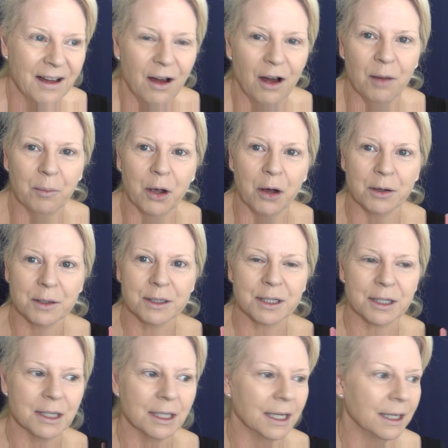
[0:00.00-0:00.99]
I'm
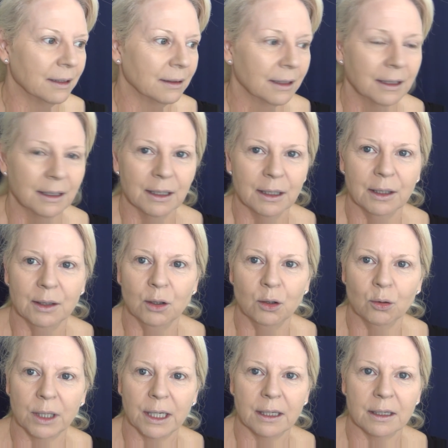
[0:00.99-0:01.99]
constantly
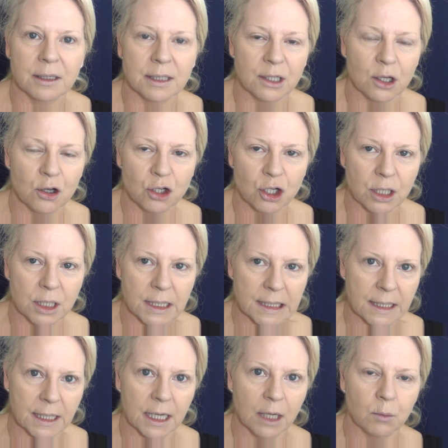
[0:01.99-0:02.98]
looking and searching and
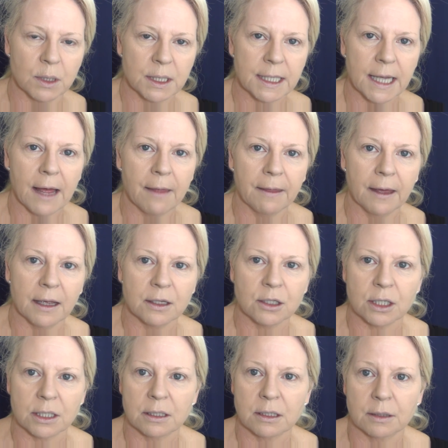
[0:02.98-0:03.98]
seeing what's out there
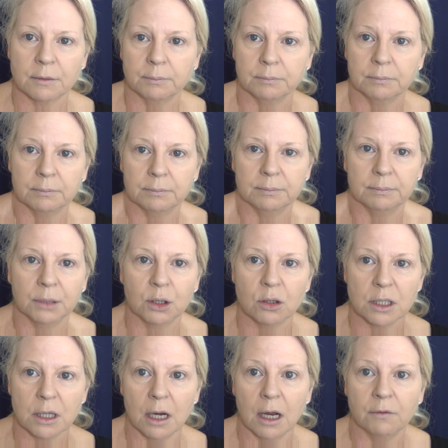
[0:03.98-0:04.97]
just
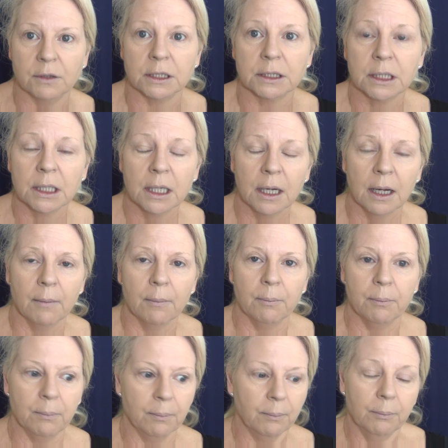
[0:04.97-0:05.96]
because I love it.
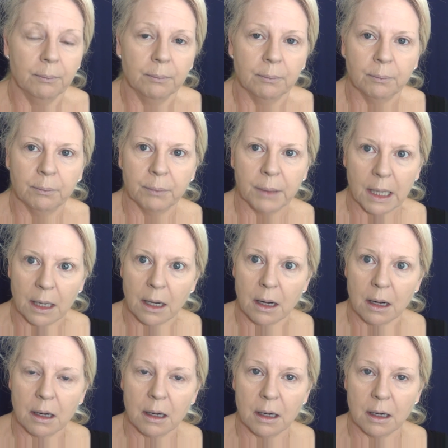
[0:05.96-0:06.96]
But
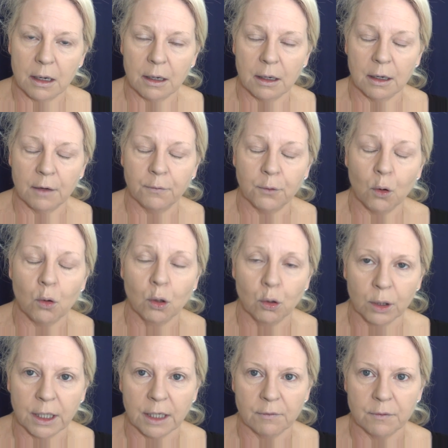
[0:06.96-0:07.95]
if you're
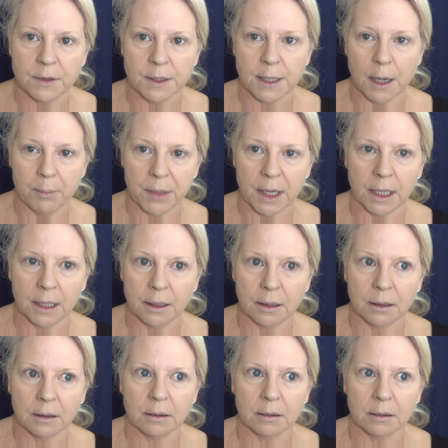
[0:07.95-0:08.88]
looking for something